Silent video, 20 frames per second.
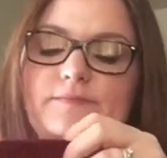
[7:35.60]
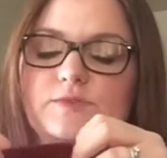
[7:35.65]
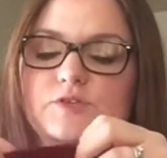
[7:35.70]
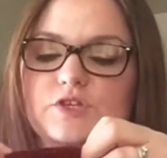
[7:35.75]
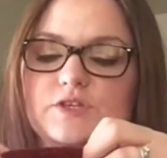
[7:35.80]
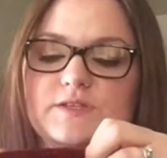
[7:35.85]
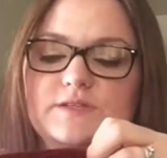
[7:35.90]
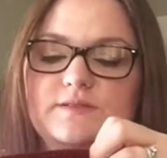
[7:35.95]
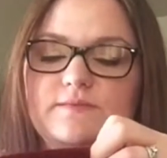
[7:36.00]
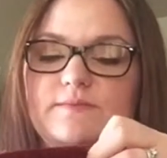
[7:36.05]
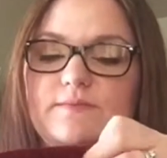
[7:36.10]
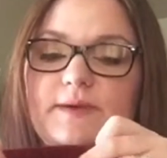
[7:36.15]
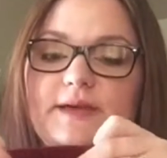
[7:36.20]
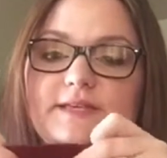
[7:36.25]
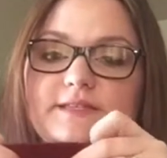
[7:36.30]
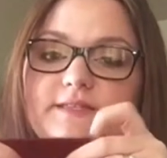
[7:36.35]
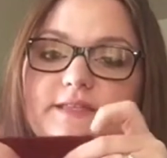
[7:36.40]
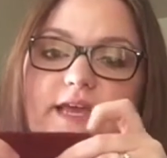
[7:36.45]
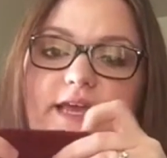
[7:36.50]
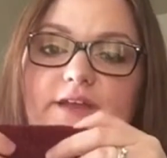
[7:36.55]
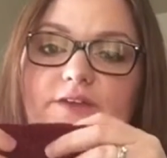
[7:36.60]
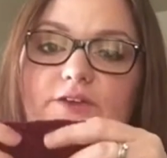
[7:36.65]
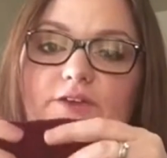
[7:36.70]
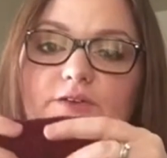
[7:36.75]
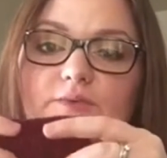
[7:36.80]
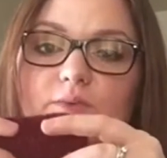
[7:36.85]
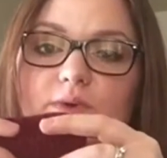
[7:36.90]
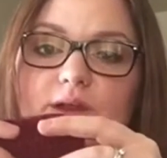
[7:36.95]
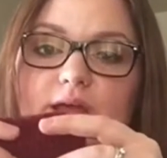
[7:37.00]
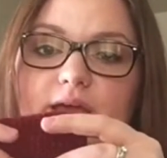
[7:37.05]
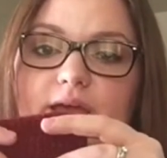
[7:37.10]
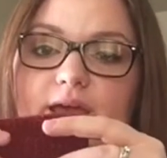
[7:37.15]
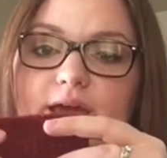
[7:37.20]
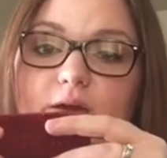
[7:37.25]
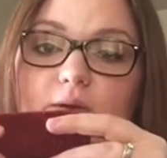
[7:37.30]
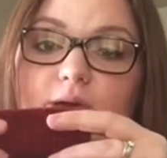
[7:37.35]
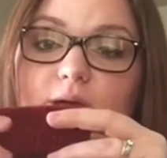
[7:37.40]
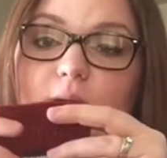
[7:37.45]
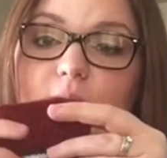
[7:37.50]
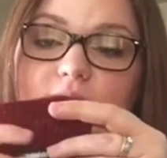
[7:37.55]
just my standard,
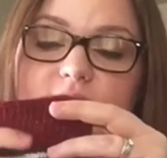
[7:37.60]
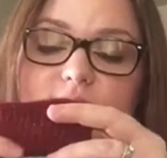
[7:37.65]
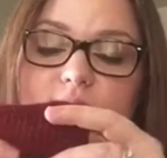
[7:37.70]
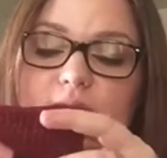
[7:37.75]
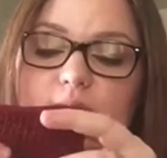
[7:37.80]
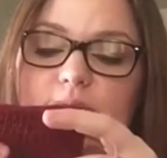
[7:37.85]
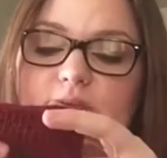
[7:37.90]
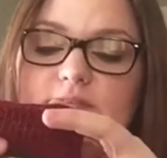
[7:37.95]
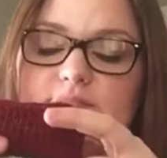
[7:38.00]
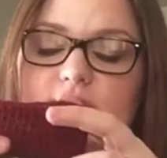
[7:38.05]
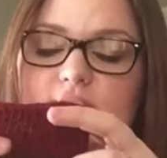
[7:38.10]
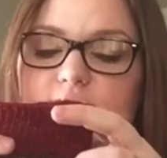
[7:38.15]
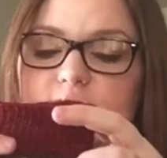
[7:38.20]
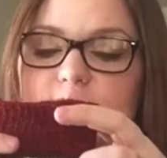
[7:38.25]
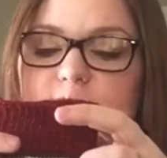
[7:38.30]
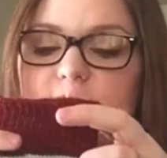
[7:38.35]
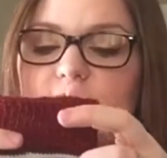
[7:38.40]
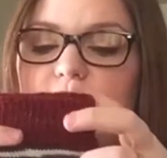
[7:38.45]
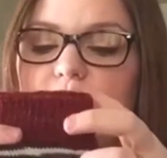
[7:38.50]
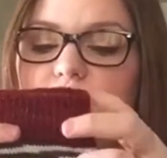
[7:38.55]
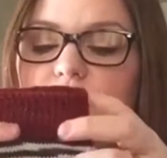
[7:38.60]
how I always make my socks.